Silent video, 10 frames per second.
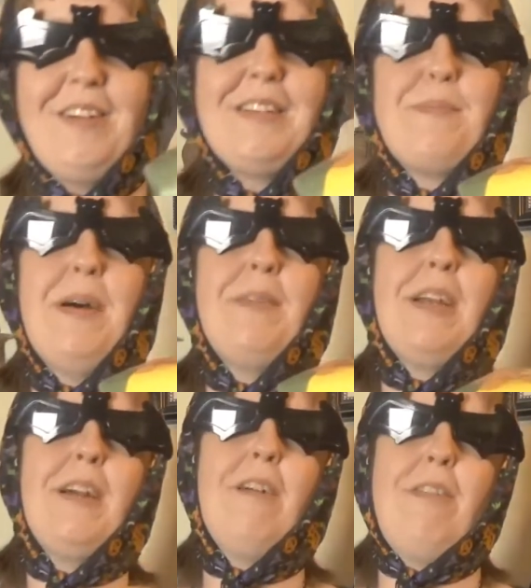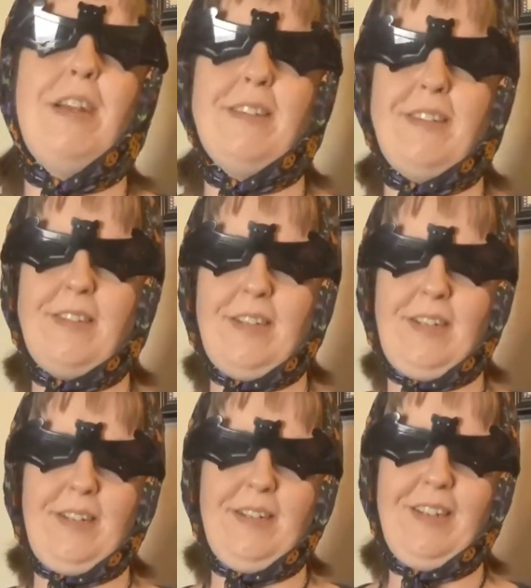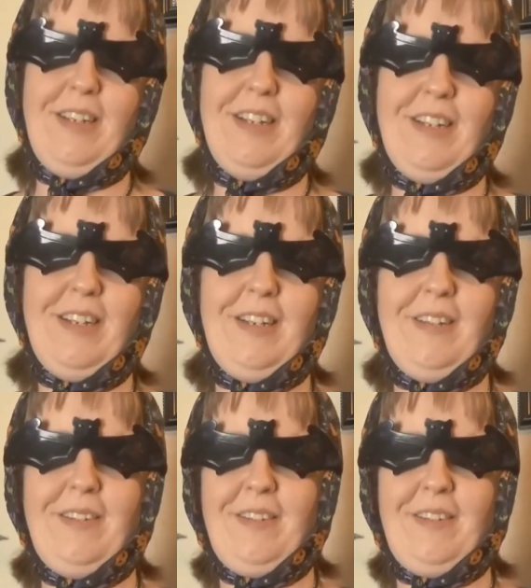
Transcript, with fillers: is pumpkin coffee existing. Yay.